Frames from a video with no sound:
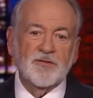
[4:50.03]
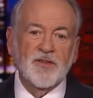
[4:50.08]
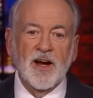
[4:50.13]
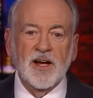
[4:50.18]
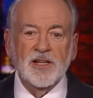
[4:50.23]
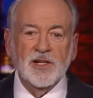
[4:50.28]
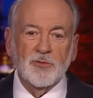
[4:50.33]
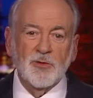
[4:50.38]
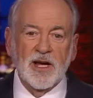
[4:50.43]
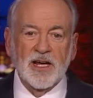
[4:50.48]

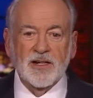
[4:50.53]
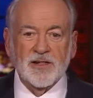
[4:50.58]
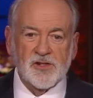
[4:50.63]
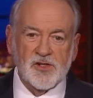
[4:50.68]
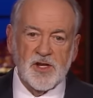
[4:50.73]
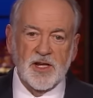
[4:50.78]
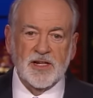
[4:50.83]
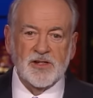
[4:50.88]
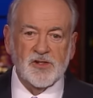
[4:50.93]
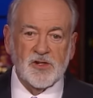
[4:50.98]
find their way into
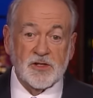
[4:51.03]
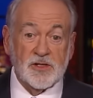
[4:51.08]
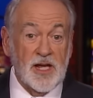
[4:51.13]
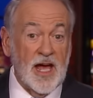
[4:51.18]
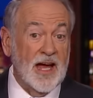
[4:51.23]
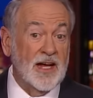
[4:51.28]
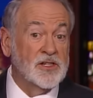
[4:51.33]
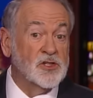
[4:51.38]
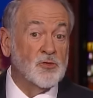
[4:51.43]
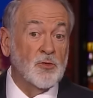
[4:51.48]
cities and
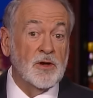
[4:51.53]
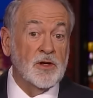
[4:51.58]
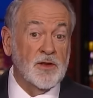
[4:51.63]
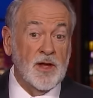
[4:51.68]
towns where